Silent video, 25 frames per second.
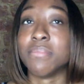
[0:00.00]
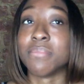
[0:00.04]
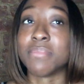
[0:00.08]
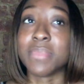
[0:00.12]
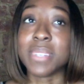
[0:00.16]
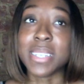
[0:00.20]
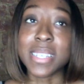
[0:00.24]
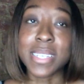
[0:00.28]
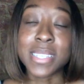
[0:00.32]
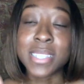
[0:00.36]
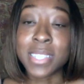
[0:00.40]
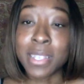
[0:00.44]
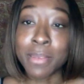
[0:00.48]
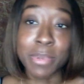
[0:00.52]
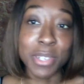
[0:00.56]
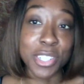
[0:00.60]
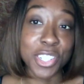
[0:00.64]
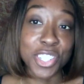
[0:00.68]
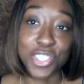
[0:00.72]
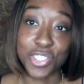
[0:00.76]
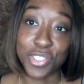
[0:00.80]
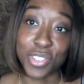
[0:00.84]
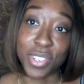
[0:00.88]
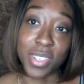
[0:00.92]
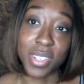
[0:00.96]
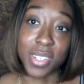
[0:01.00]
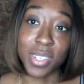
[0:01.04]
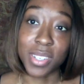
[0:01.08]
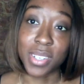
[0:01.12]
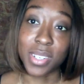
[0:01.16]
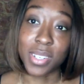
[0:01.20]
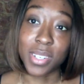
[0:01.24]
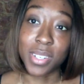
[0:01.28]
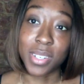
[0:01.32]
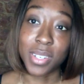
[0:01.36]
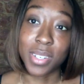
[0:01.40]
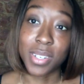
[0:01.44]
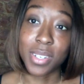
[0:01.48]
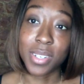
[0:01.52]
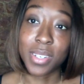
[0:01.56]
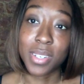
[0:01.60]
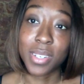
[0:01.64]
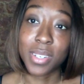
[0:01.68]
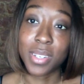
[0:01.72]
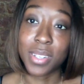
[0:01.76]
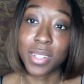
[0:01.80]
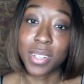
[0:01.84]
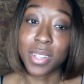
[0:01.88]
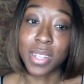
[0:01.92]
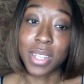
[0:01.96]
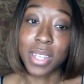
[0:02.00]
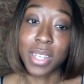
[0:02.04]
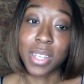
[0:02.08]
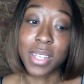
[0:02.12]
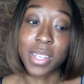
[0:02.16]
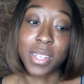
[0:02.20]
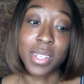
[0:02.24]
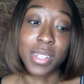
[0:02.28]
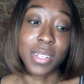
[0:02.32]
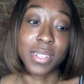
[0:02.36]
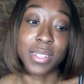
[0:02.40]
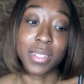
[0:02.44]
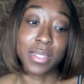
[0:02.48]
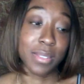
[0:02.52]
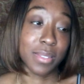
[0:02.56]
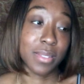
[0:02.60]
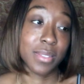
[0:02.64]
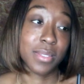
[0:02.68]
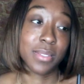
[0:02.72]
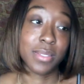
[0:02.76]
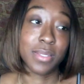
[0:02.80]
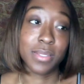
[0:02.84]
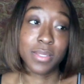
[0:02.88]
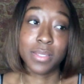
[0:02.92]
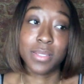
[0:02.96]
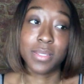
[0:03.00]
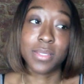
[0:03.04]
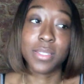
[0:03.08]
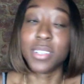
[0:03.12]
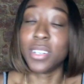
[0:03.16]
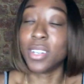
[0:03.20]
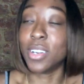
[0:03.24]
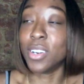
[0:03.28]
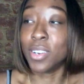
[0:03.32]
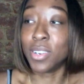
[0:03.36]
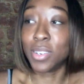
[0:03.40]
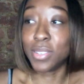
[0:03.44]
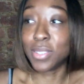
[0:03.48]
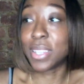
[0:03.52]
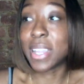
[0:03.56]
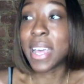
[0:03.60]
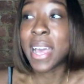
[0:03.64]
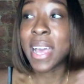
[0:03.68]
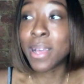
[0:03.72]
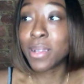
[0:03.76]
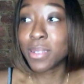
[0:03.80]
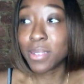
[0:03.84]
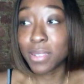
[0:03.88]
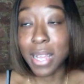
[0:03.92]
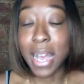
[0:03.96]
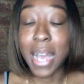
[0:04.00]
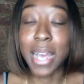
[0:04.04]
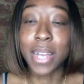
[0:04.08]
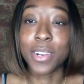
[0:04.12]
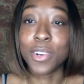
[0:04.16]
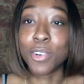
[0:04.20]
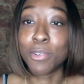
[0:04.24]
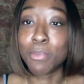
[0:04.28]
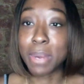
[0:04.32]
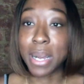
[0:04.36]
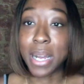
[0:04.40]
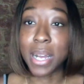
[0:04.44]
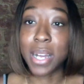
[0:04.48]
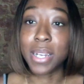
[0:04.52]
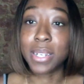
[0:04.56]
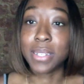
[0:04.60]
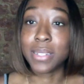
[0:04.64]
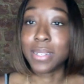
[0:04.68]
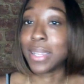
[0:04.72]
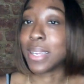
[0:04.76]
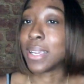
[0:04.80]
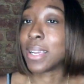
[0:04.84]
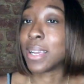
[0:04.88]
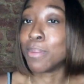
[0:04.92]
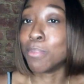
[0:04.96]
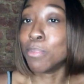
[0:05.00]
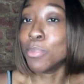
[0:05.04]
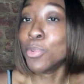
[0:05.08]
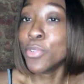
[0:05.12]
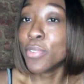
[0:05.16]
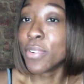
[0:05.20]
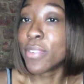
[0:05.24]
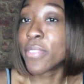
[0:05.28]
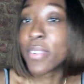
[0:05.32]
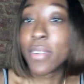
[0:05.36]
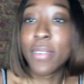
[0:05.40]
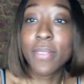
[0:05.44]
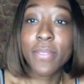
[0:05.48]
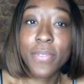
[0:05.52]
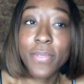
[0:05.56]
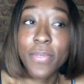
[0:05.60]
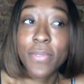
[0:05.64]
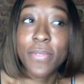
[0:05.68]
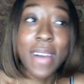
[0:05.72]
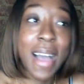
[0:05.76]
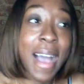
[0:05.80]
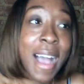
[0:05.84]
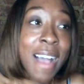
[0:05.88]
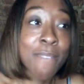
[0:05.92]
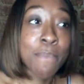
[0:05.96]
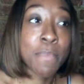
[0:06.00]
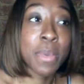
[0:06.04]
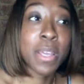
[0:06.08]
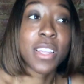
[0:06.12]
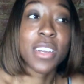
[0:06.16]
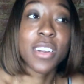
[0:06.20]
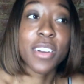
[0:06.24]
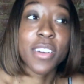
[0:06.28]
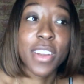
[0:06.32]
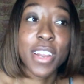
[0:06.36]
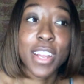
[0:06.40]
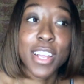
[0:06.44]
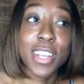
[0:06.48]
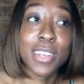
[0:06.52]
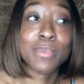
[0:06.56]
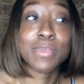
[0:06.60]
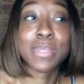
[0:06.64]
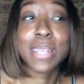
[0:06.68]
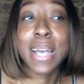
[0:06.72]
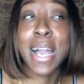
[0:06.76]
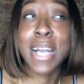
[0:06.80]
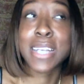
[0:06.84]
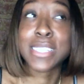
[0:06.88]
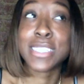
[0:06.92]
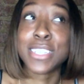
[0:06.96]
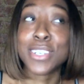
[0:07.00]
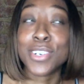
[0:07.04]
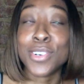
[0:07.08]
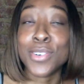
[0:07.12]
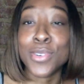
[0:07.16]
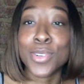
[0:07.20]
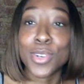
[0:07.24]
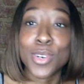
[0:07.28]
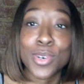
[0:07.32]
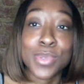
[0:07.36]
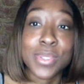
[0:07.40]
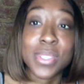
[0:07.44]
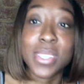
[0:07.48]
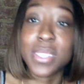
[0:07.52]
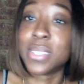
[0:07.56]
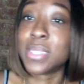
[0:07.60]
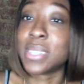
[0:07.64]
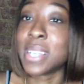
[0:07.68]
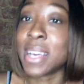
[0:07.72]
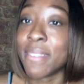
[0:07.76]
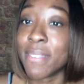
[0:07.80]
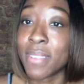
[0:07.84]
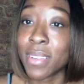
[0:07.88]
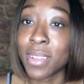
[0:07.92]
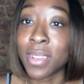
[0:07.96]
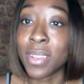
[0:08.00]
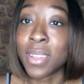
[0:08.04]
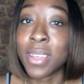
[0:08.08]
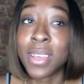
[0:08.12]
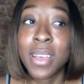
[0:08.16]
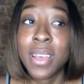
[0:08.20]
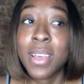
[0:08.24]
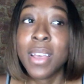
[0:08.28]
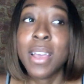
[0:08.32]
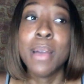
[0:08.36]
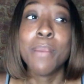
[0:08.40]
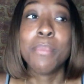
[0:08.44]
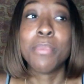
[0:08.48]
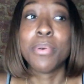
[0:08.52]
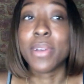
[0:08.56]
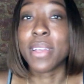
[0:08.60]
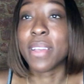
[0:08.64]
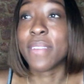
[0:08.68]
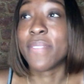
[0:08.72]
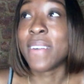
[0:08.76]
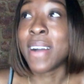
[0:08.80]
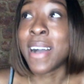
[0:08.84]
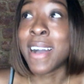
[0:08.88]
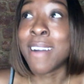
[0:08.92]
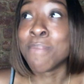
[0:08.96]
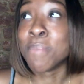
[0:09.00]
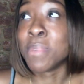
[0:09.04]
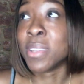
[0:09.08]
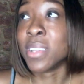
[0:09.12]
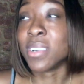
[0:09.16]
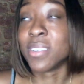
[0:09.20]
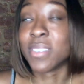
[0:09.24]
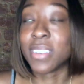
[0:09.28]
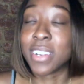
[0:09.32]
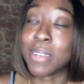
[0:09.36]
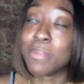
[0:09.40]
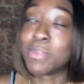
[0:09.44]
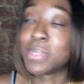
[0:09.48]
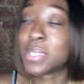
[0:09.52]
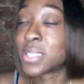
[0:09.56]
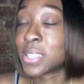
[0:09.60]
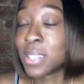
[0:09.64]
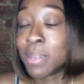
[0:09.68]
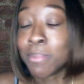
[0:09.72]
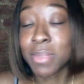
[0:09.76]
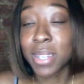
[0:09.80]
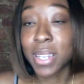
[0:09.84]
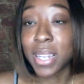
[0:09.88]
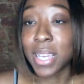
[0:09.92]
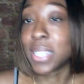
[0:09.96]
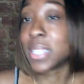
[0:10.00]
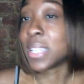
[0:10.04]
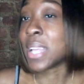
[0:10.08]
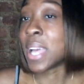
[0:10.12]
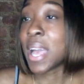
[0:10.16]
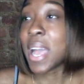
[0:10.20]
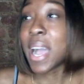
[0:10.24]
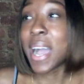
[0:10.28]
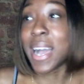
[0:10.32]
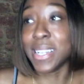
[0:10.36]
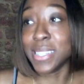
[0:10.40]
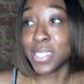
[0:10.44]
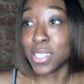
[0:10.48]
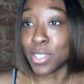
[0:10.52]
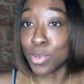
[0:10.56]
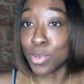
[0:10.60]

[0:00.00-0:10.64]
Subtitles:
needs to be stronger. Then that I don't mind. Like, I'm moving from 5 milligrams of oxycodone to 7.5 milligrams, something like that. I